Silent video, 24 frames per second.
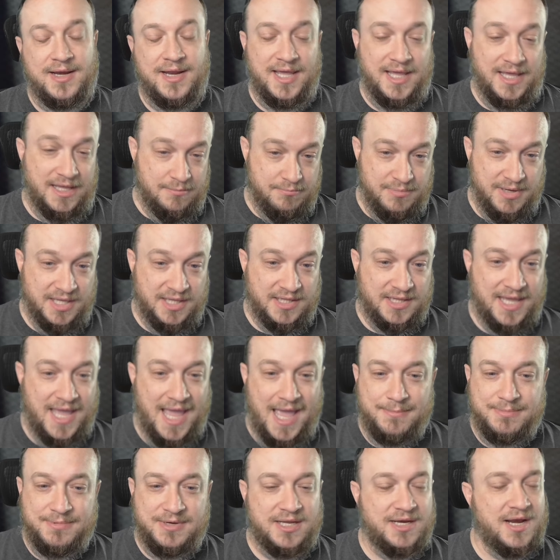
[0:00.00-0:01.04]
And being the
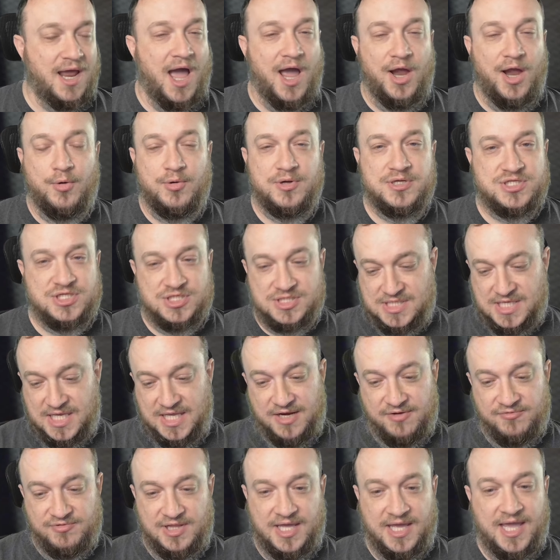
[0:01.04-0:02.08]
captain, I always just get
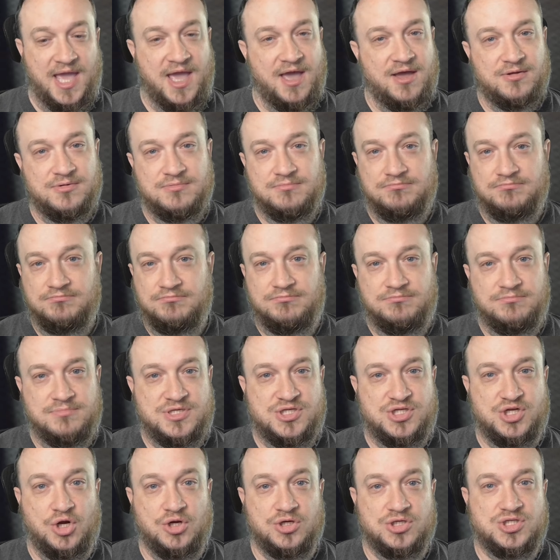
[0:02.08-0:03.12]
everything out,
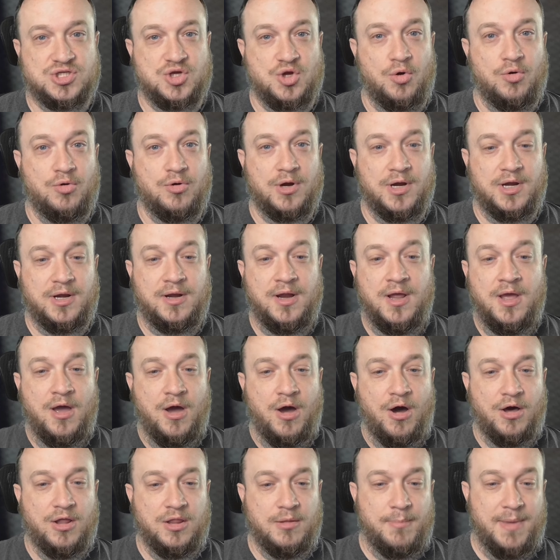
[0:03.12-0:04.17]
start scoring
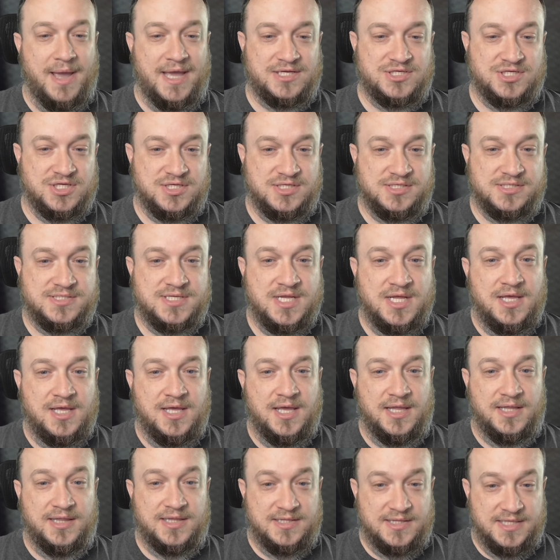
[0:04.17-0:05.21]
all the matches.
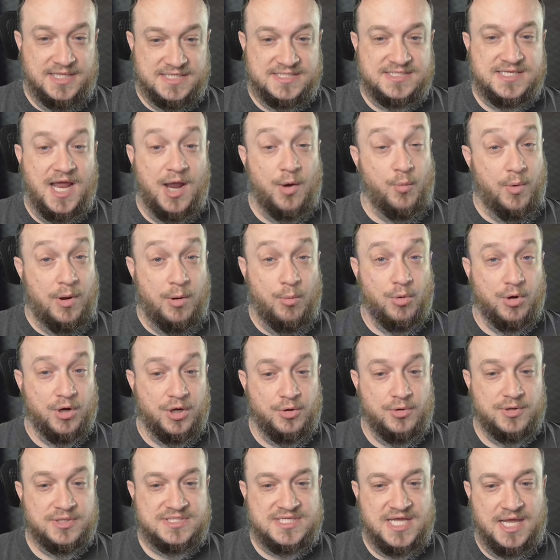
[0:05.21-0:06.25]
And this night we were
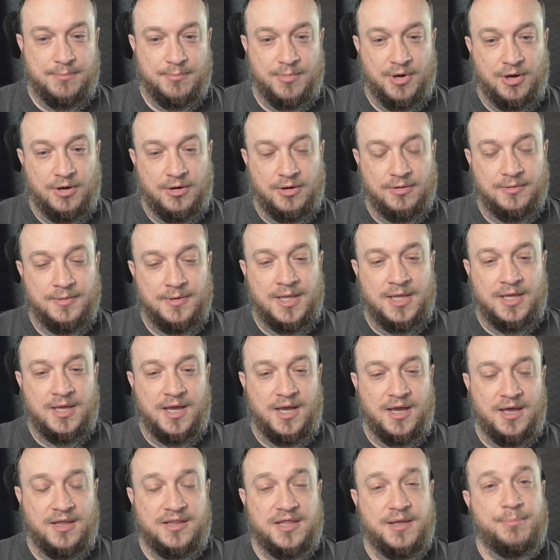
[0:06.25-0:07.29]
doing 10 ball.
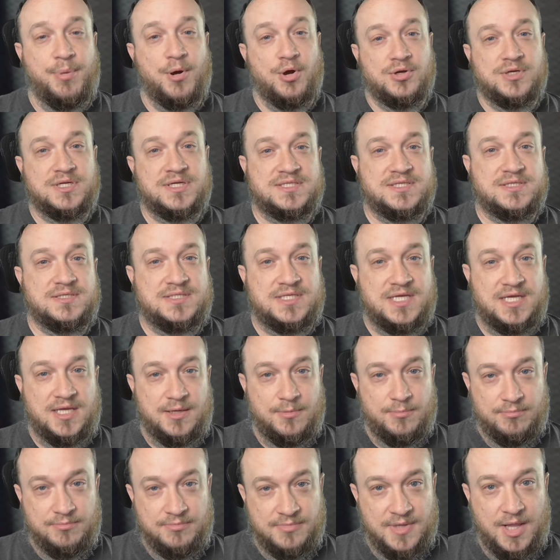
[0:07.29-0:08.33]
The opponent
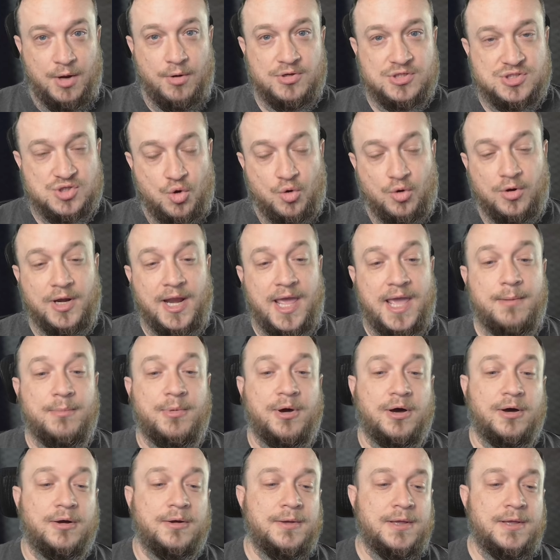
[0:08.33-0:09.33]
team, they were scoring 8 ball.